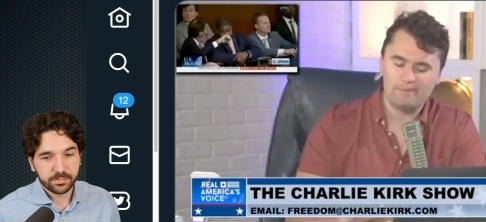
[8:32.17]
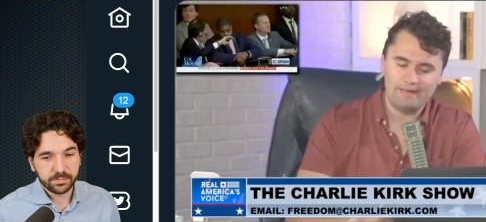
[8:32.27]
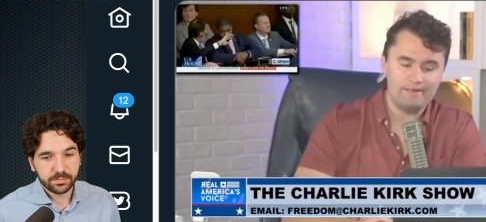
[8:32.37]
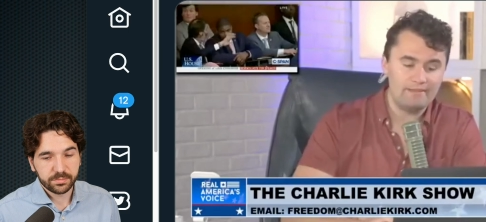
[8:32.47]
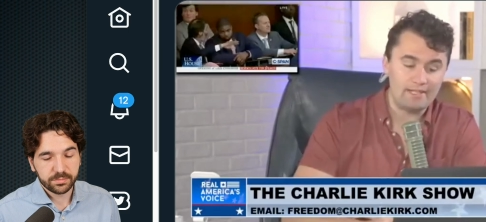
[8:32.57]

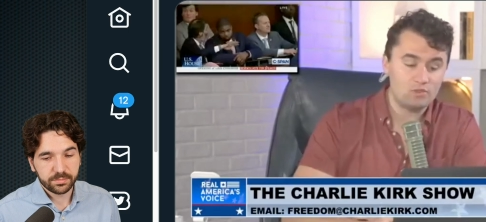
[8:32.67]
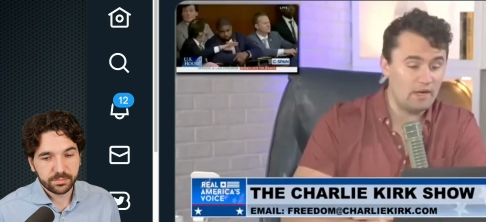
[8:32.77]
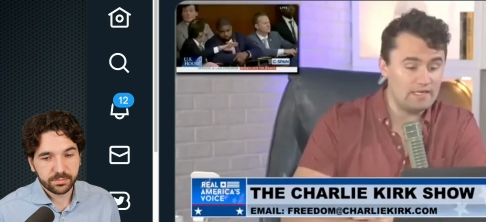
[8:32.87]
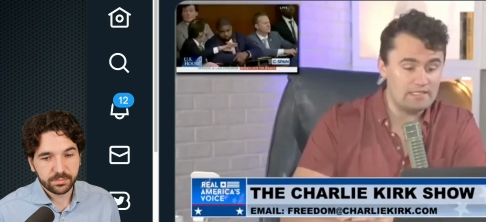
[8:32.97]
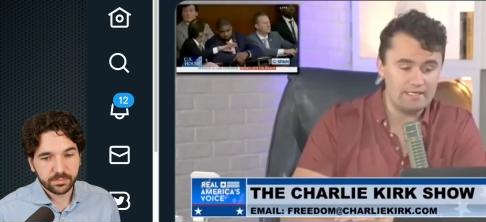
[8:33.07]
Speaker 1: But that's
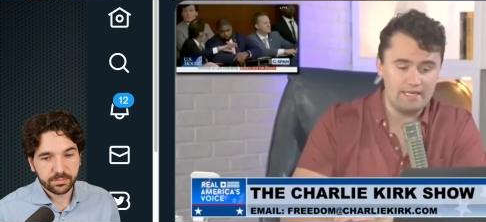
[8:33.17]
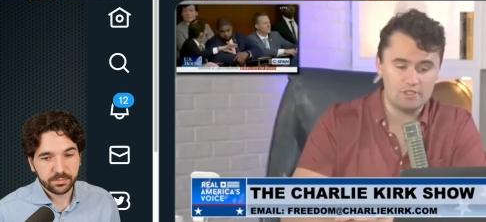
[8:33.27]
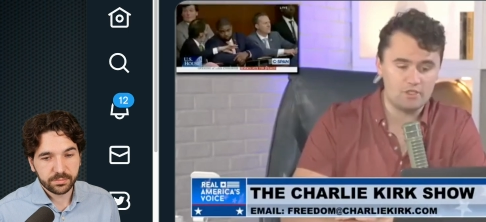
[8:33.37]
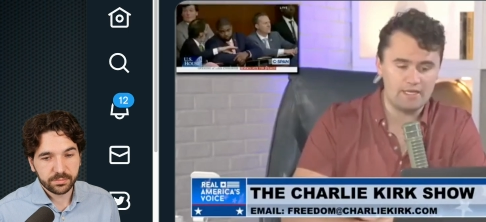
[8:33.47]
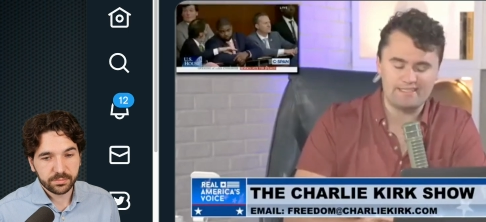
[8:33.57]
why I said
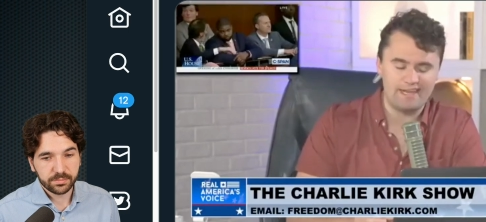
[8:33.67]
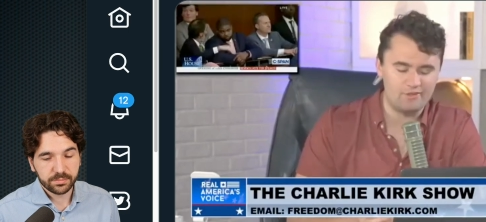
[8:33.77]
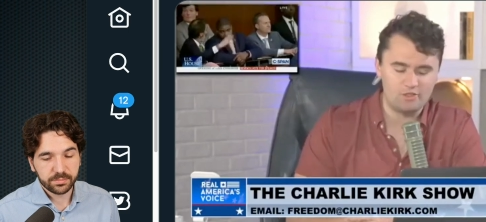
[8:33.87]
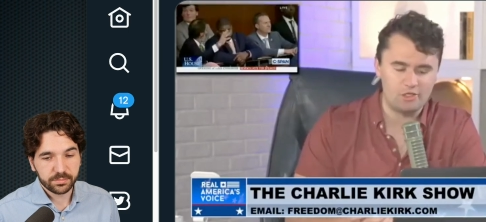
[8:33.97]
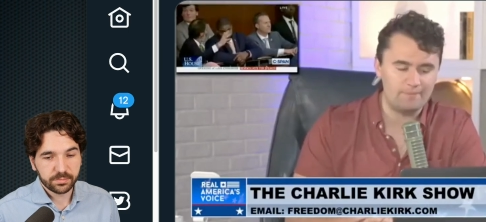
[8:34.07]
yesterday
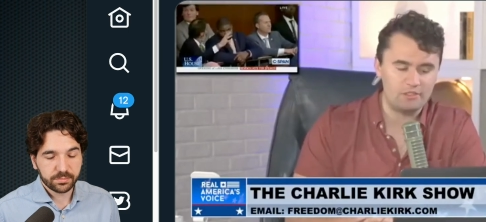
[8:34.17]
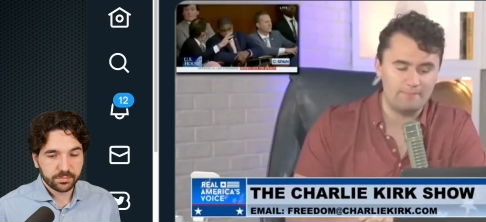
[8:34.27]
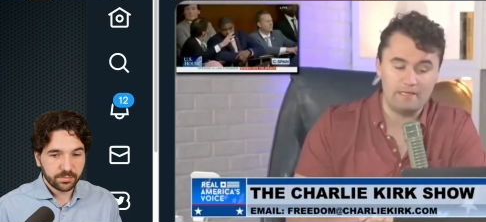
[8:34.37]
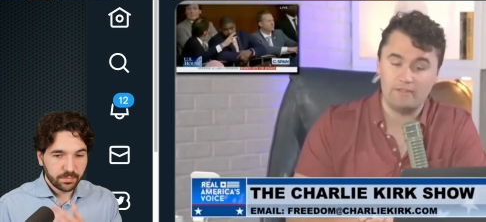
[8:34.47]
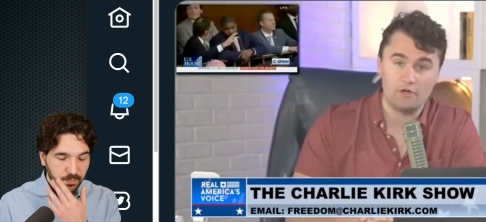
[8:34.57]
Donald Trump
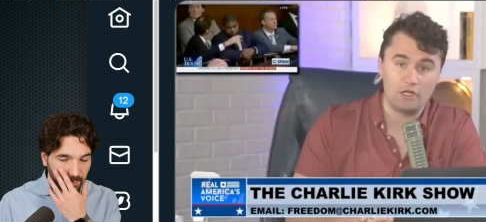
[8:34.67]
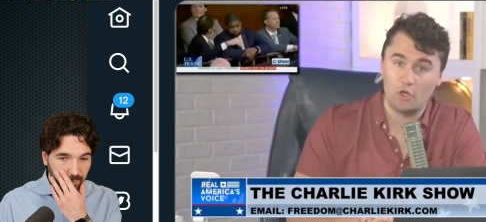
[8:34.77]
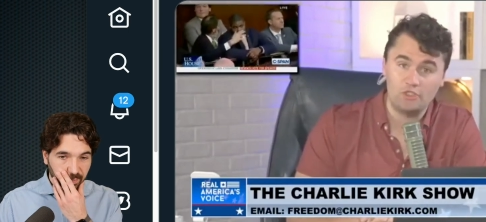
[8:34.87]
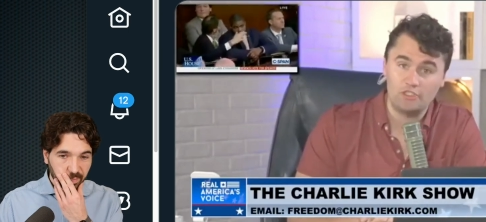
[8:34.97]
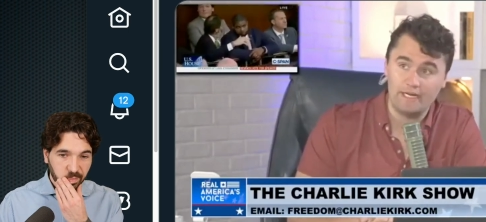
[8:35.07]
should be there
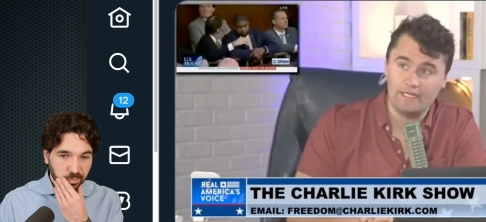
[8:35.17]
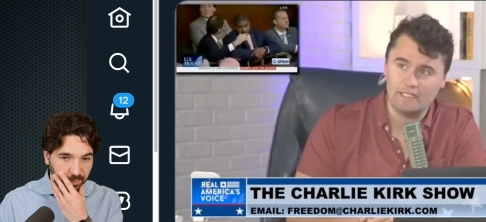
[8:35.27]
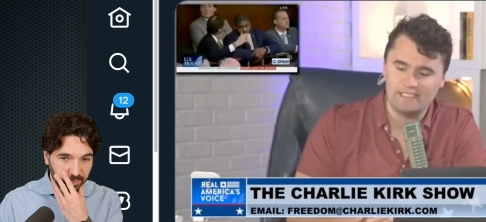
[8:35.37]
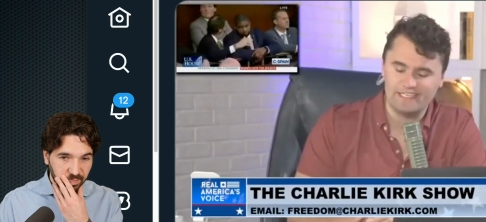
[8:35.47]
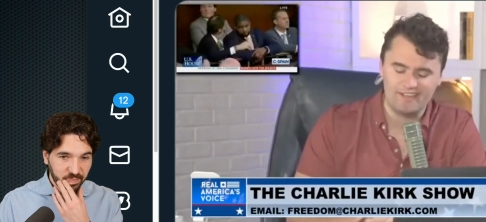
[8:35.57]
negotiating
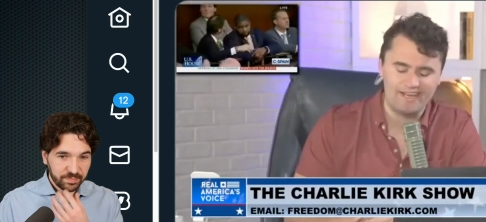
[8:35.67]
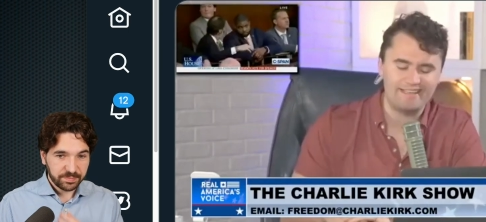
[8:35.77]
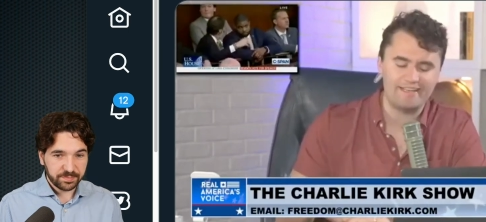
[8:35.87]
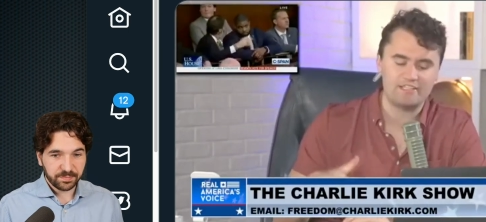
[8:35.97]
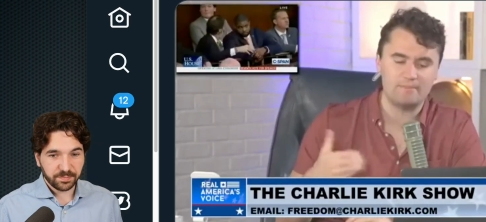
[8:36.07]
the deal. I
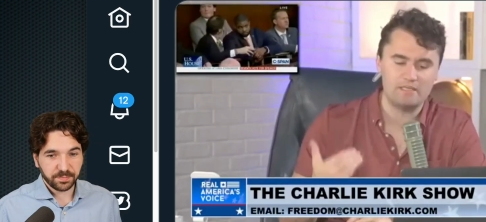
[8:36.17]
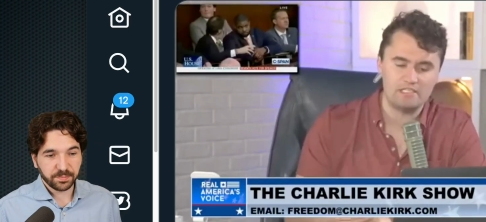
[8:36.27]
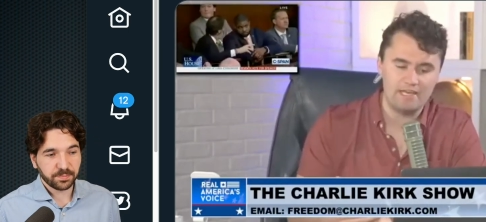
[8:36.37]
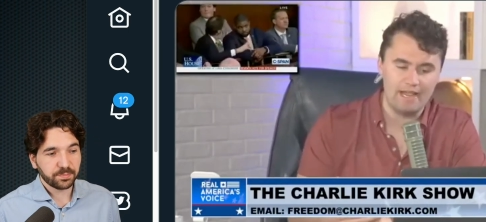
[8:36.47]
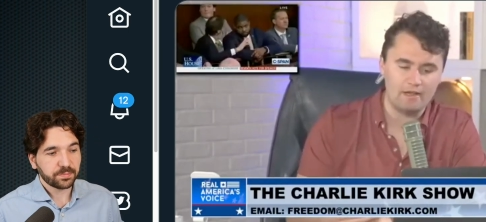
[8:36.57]
think it's a
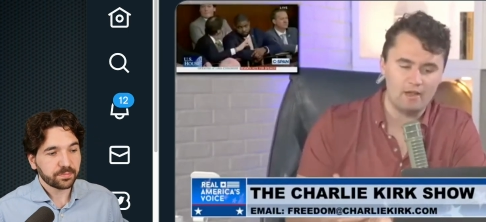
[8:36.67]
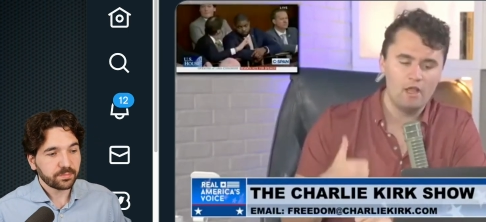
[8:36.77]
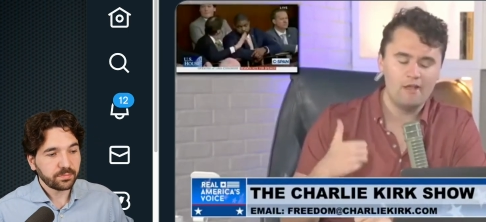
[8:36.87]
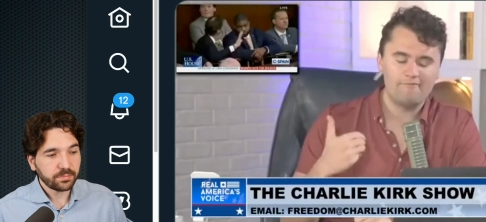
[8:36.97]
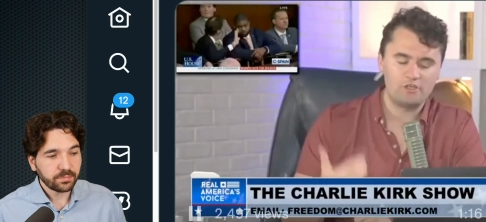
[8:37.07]
mistake
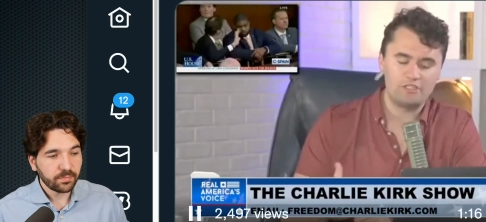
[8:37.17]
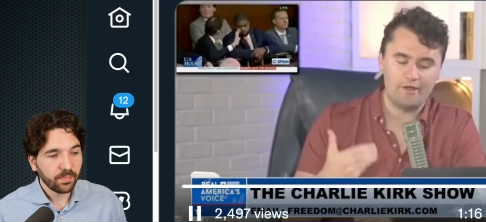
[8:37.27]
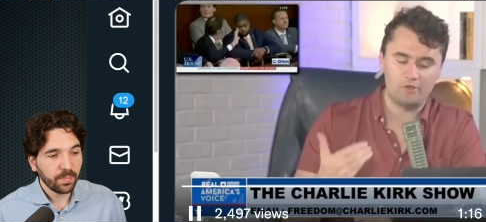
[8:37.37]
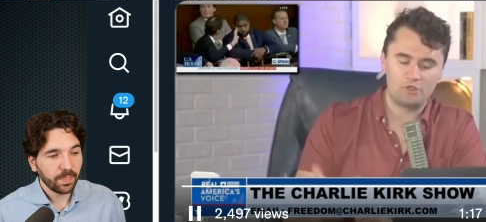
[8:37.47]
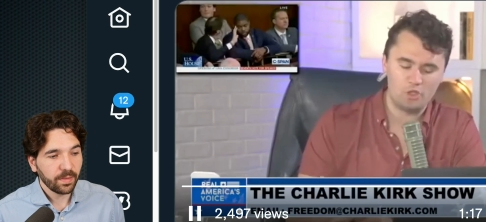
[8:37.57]
for
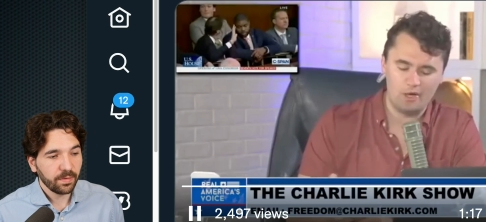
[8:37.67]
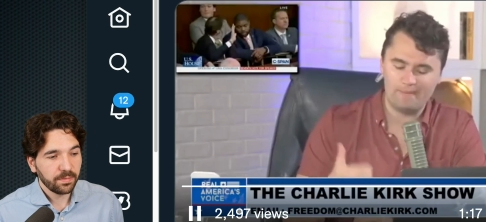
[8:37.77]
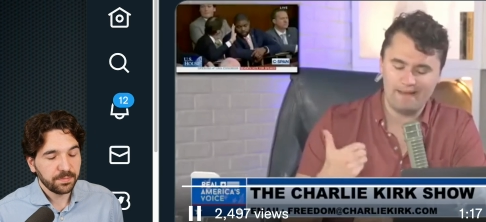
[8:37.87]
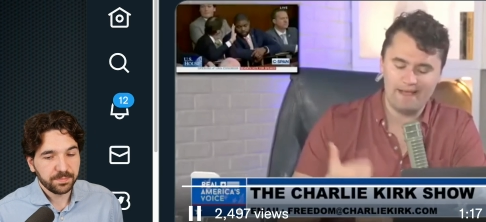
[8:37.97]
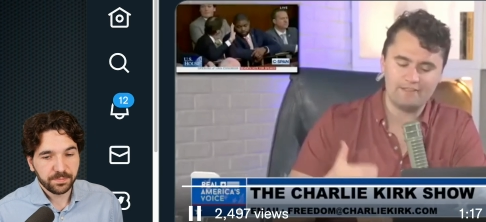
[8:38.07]
Donald
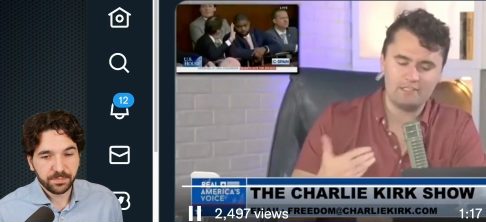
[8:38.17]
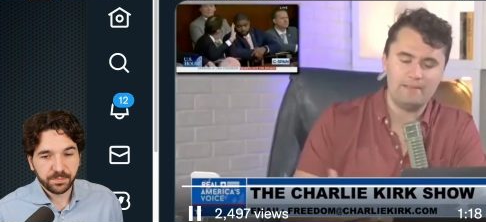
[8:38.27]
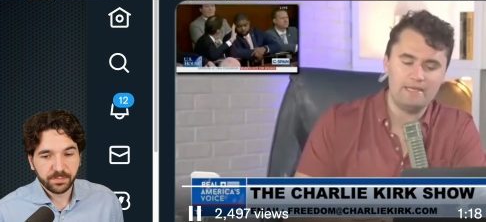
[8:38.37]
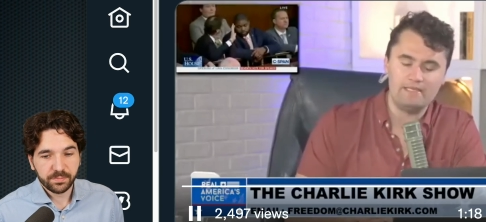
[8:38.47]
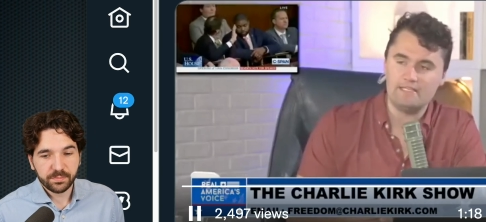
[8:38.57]
Trump not to
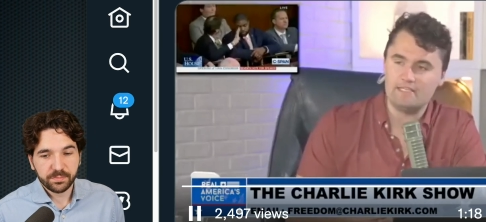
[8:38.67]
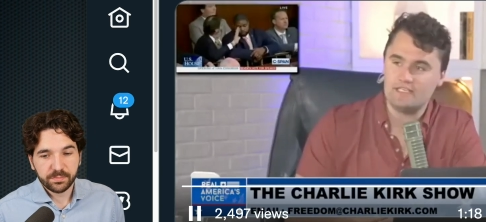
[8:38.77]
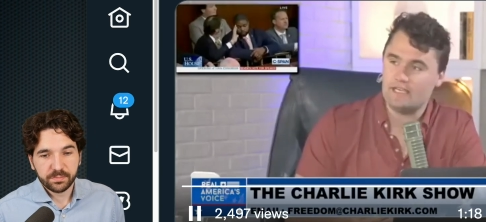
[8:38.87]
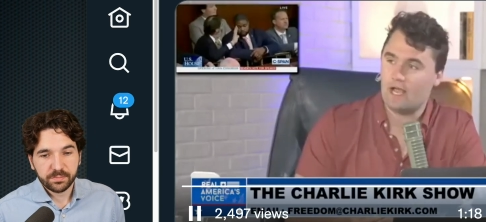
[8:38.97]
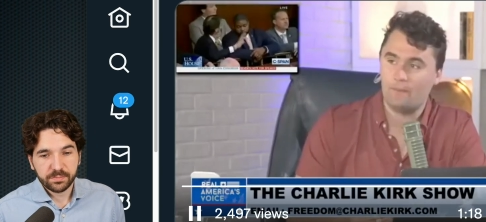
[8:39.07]
be in
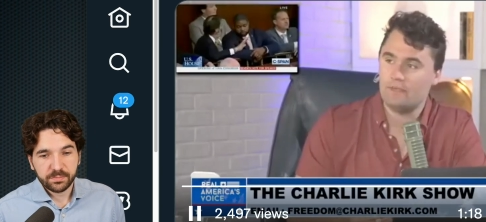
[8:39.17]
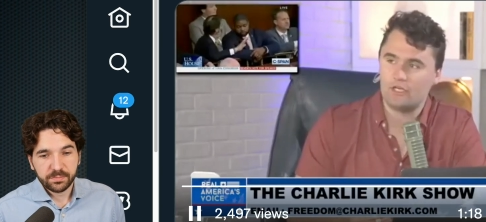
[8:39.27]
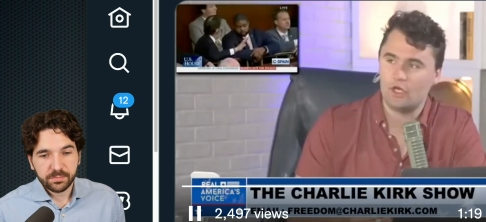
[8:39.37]
D.C. helping